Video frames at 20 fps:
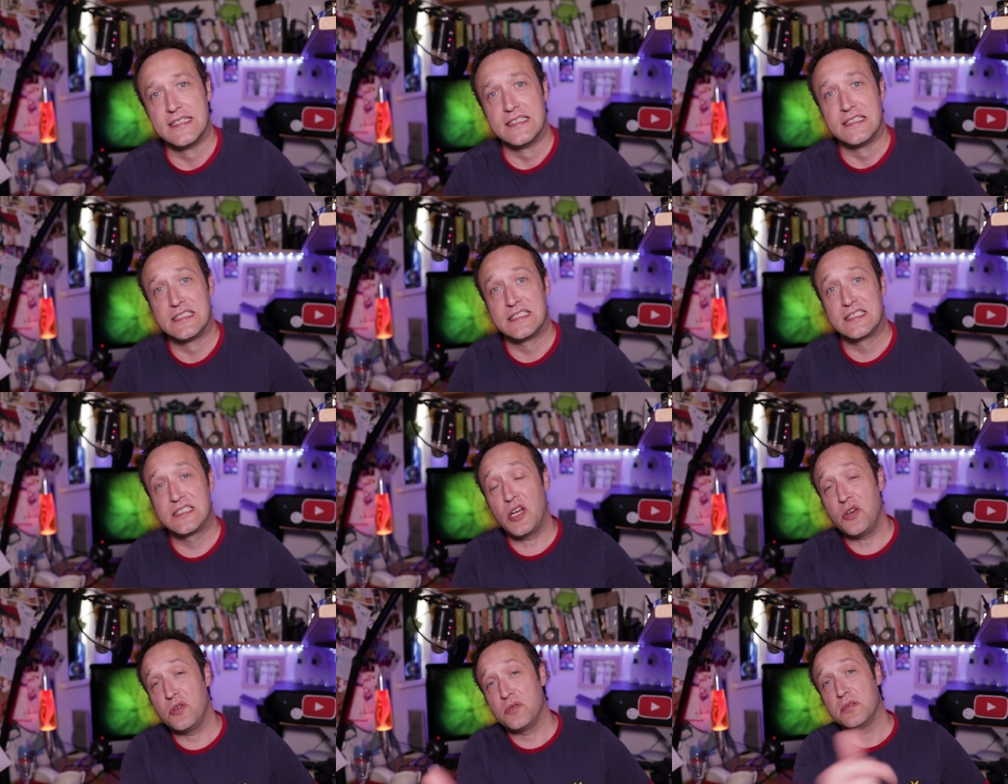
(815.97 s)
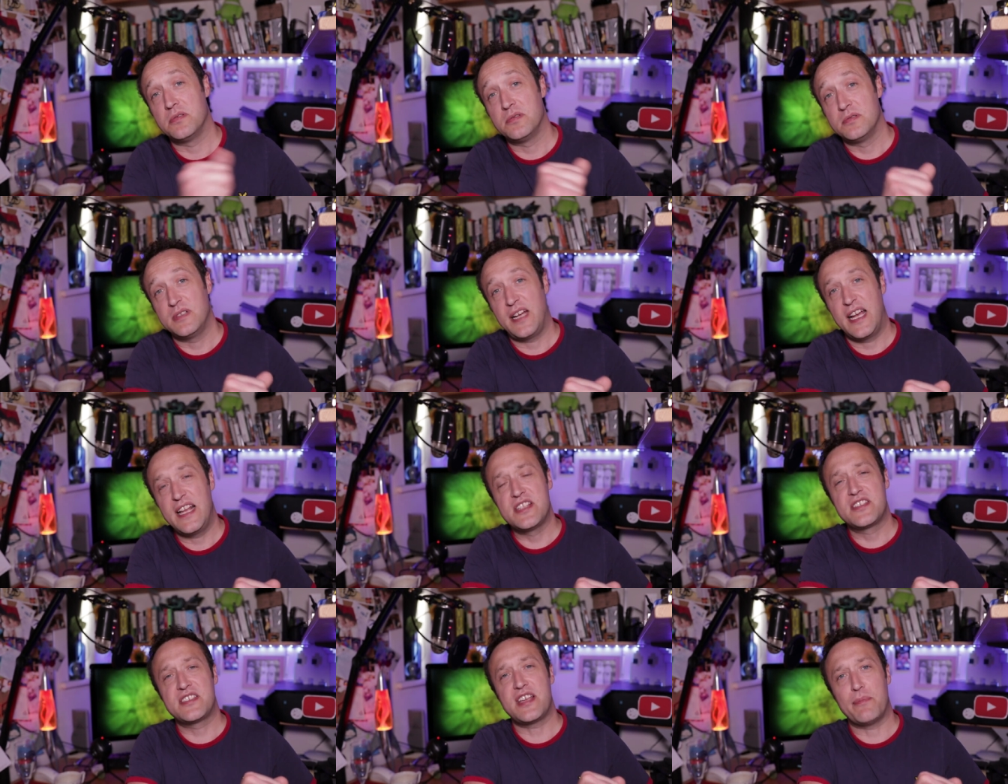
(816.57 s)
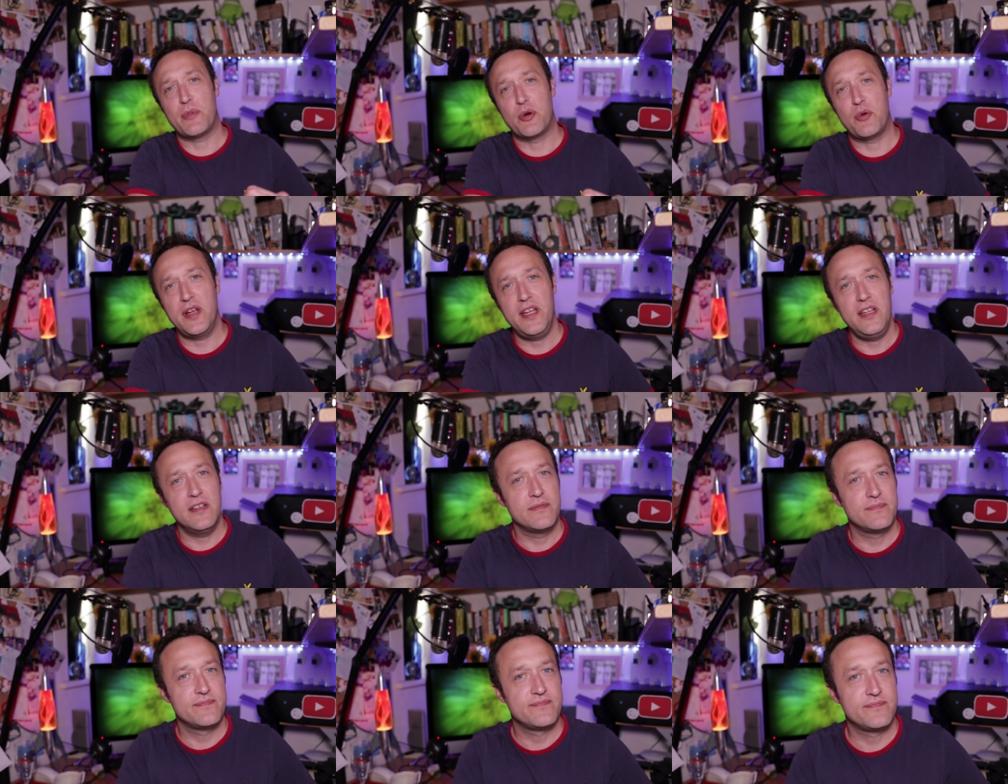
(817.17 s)
So in
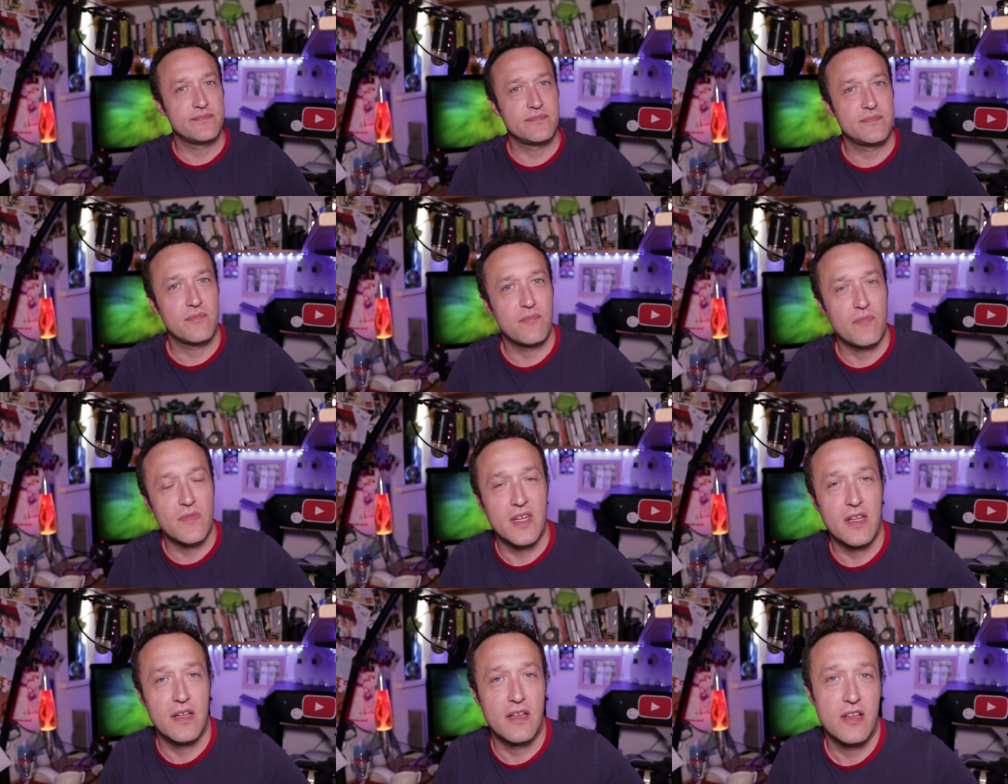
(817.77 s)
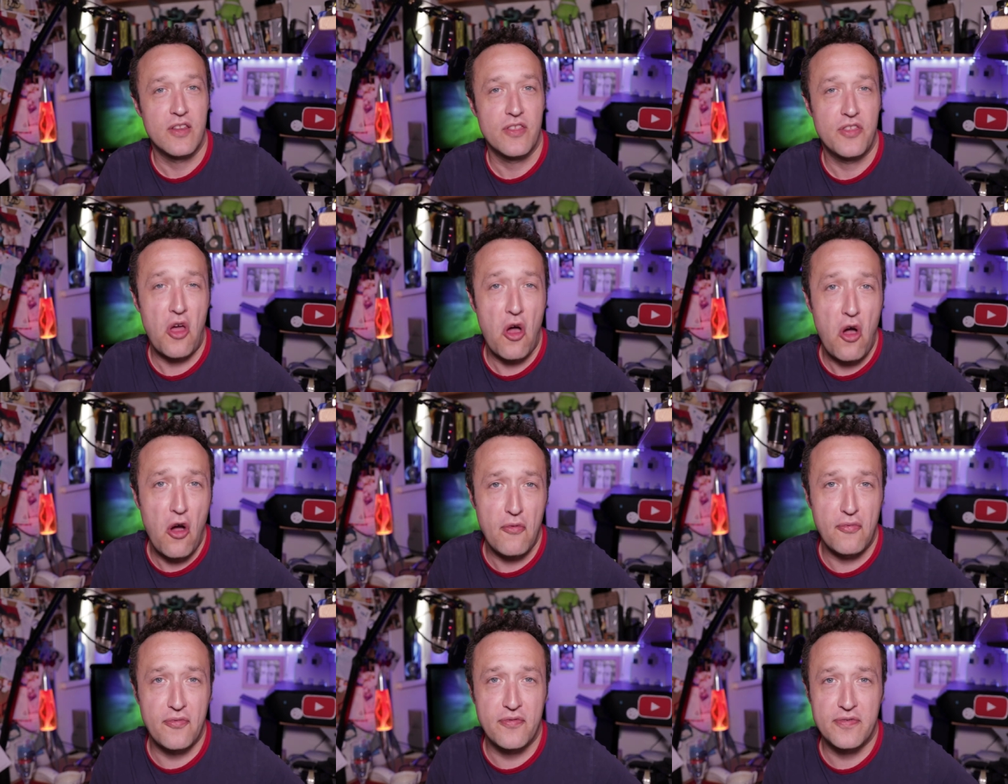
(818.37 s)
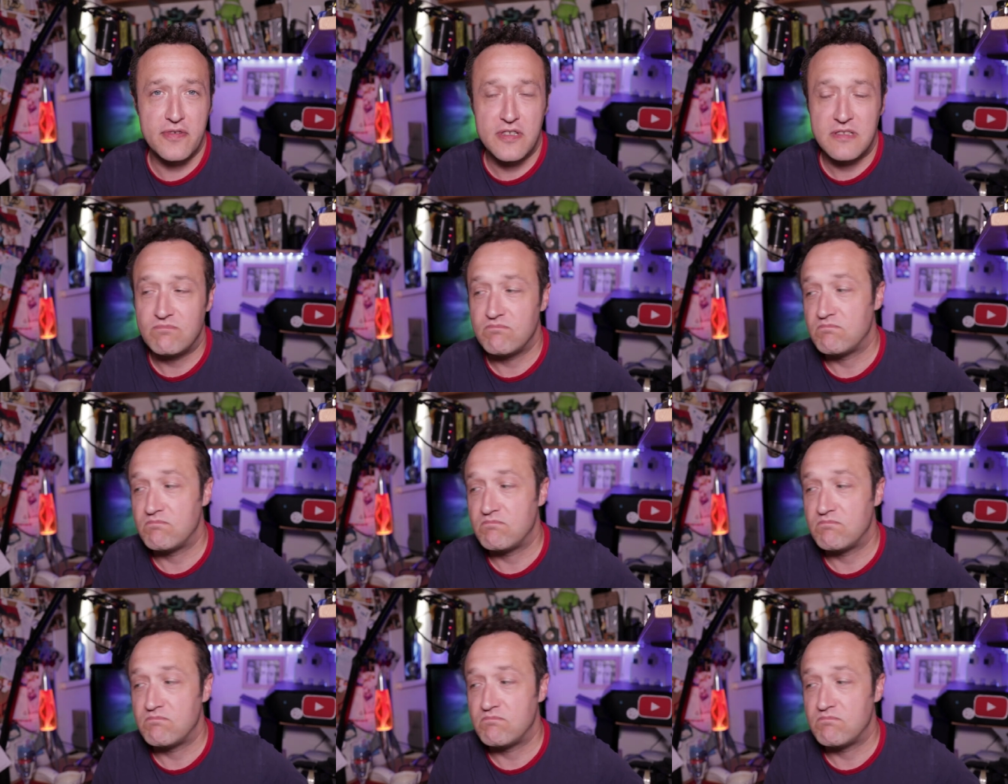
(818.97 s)
summary, The Hoth,